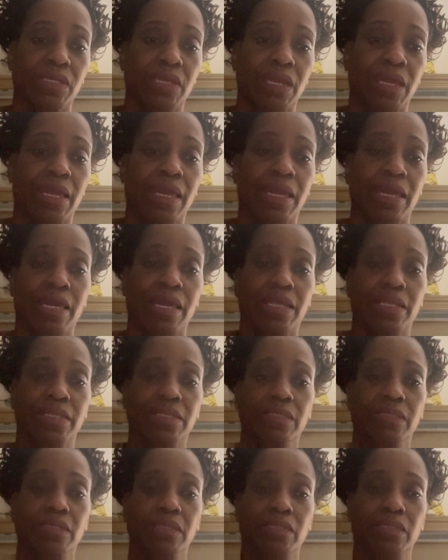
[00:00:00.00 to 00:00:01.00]

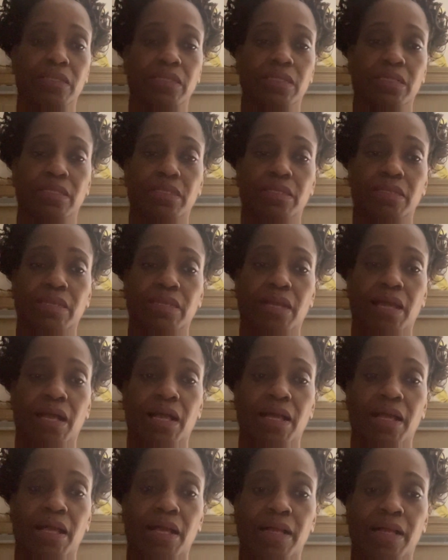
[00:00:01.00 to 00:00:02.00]
And
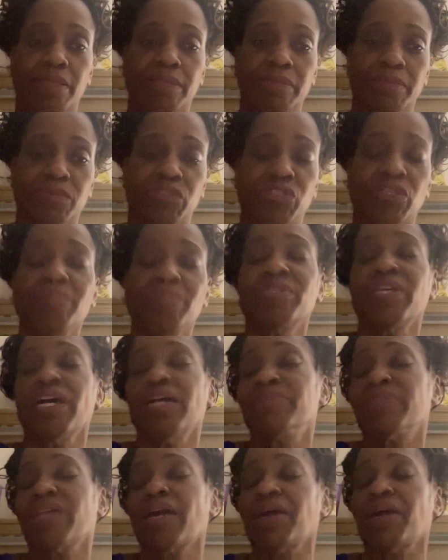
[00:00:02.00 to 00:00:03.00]

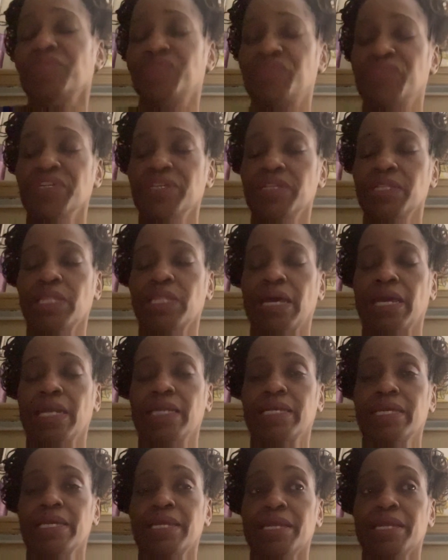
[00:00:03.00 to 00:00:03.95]
sometimes I feel like,